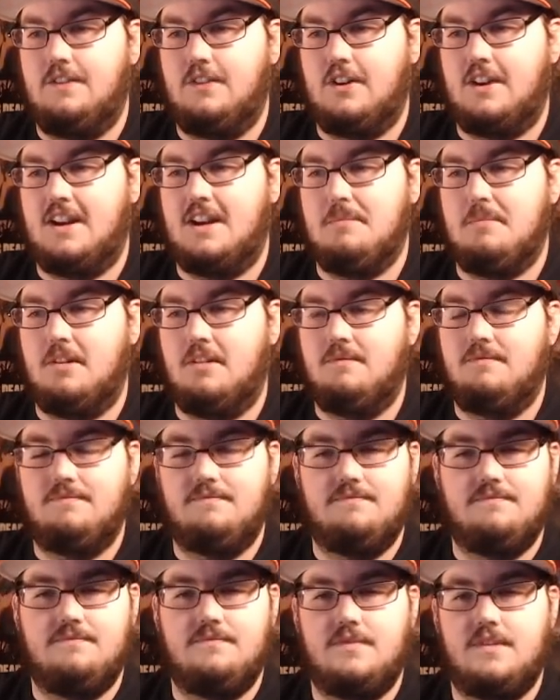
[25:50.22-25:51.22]
Forgettable.
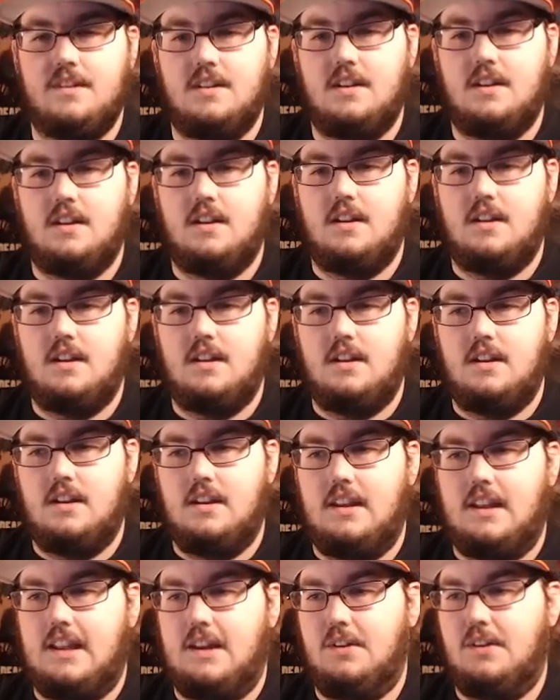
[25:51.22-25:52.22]

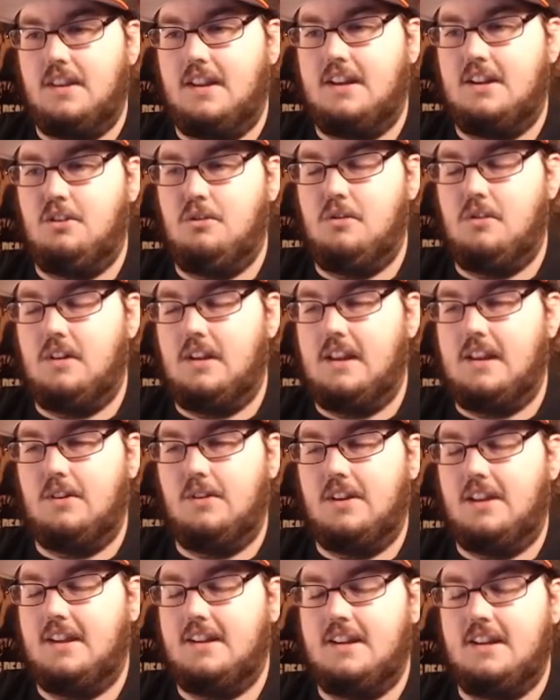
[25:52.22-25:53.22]
He really
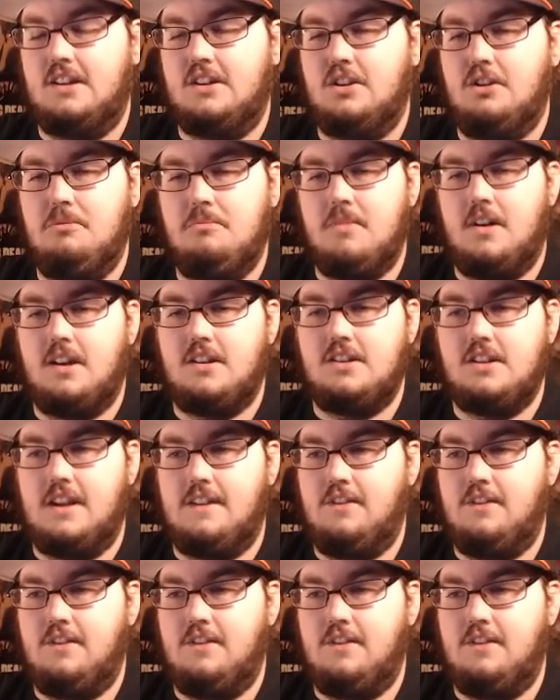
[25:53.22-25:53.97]
didn't do much.